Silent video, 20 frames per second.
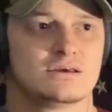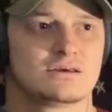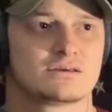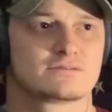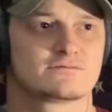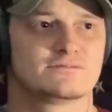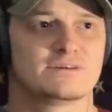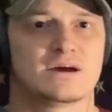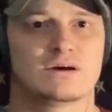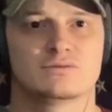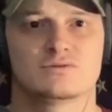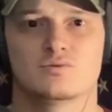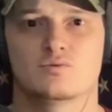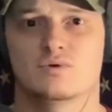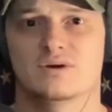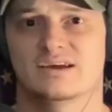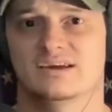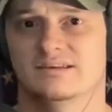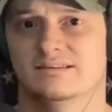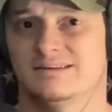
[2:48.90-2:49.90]
Found a
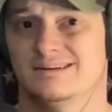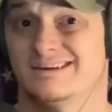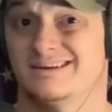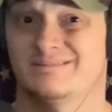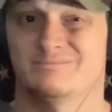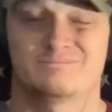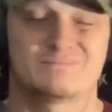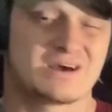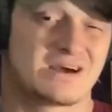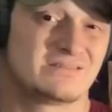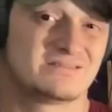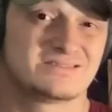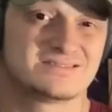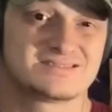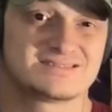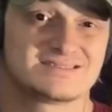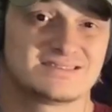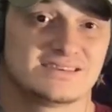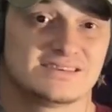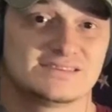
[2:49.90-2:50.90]
way that I can
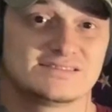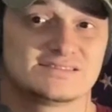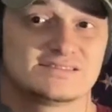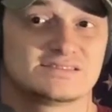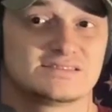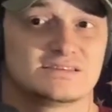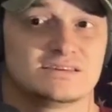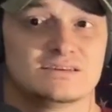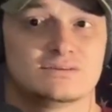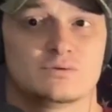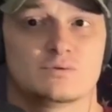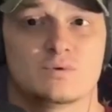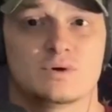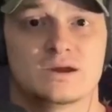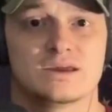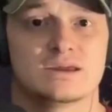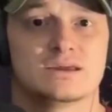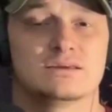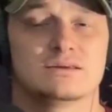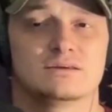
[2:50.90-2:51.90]
balance this in a
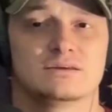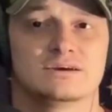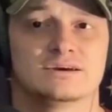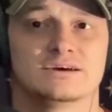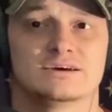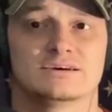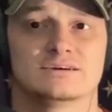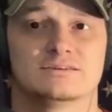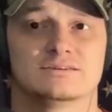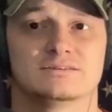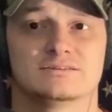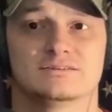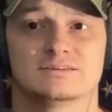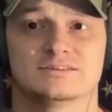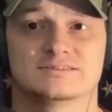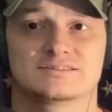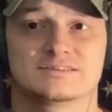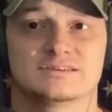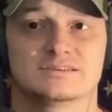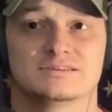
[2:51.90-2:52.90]
way uh,
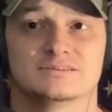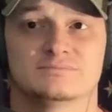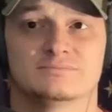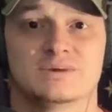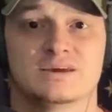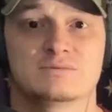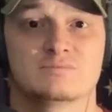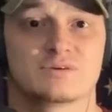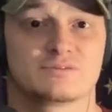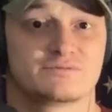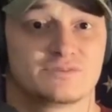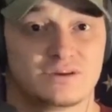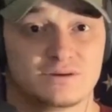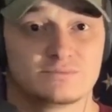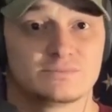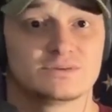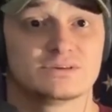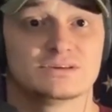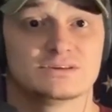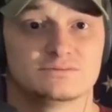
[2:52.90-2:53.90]
that's going to make my
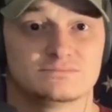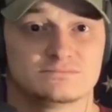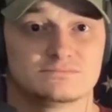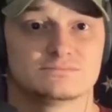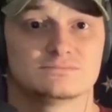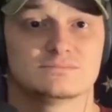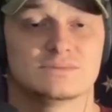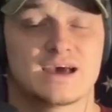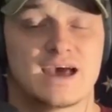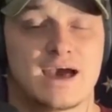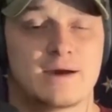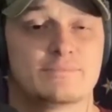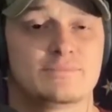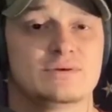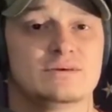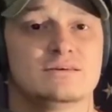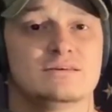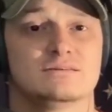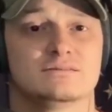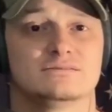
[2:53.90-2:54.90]
family
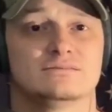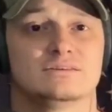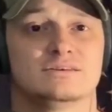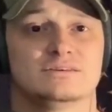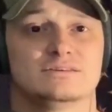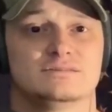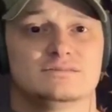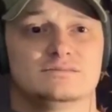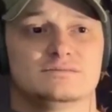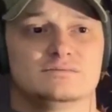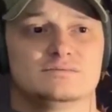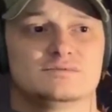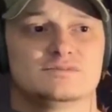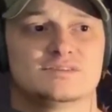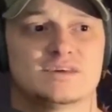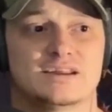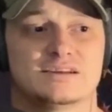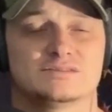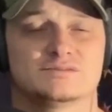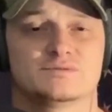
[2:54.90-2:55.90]
happy and, and
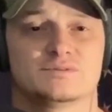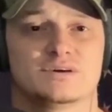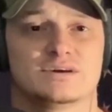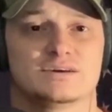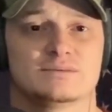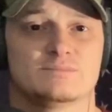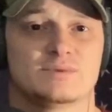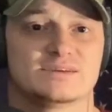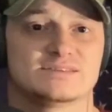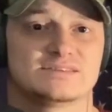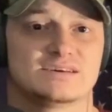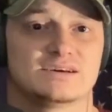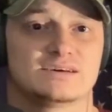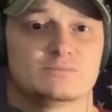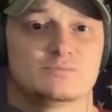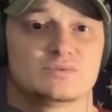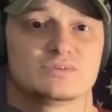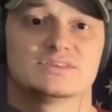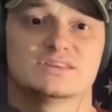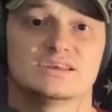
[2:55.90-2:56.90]
satisfy my
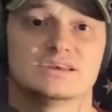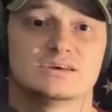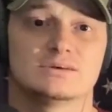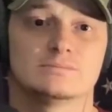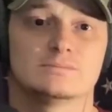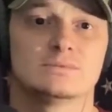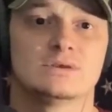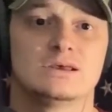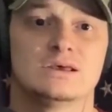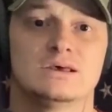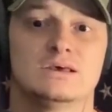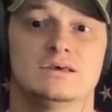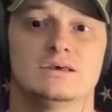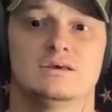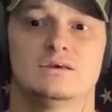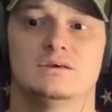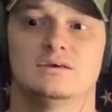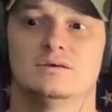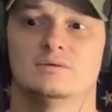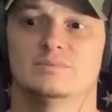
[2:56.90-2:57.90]
time with them,
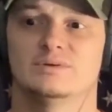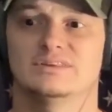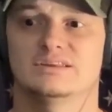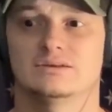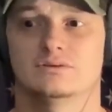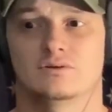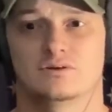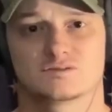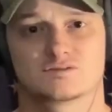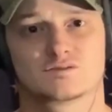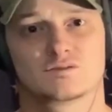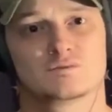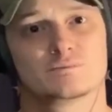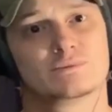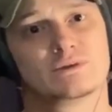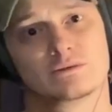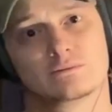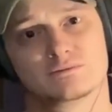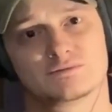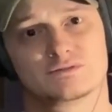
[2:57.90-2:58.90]
but then also
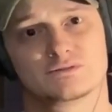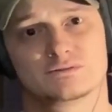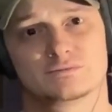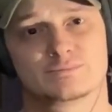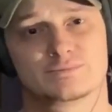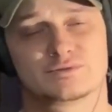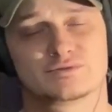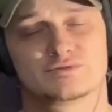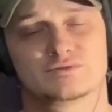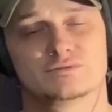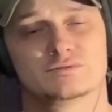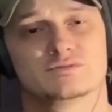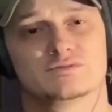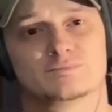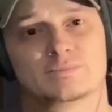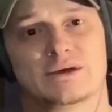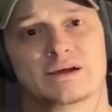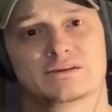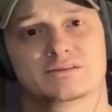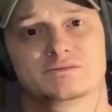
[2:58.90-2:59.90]
be able to pursue this
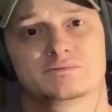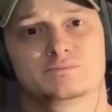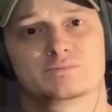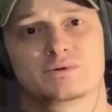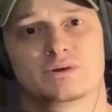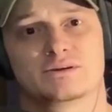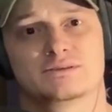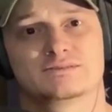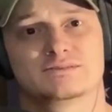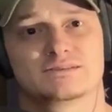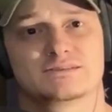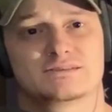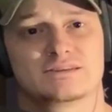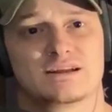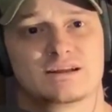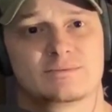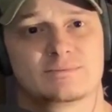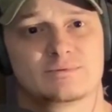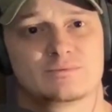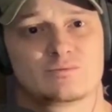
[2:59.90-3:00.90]
passion project
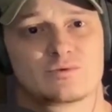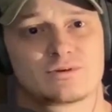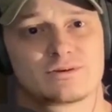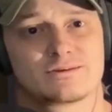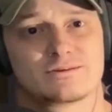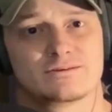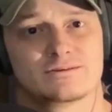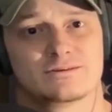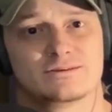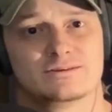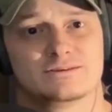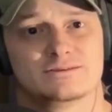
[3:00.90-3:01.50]
that I've been working on